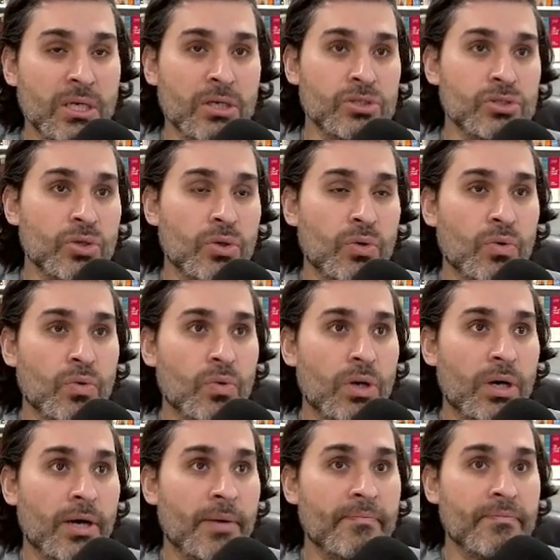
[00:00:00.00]
So
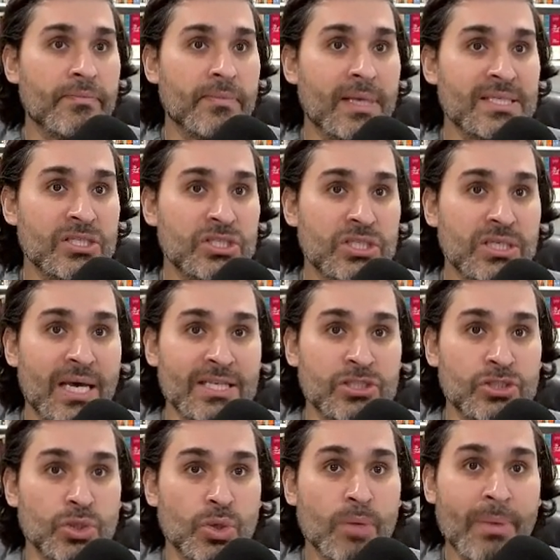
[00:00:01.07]
SNG
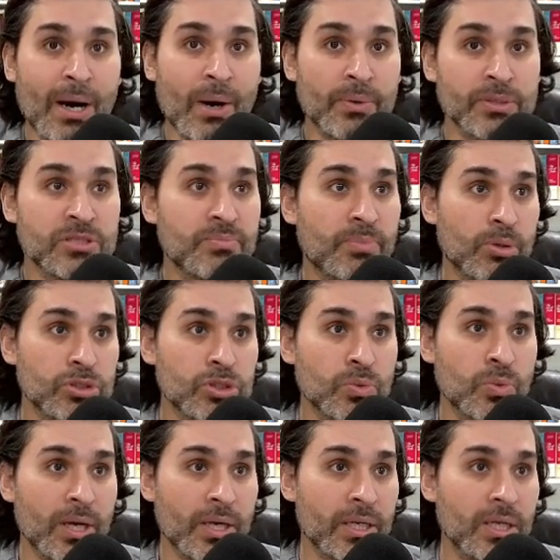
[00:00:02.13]
asked Joe about how it's supposed to
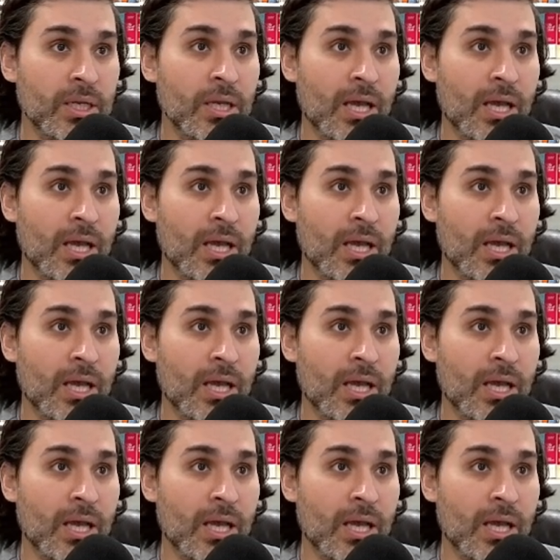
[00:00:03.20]
work,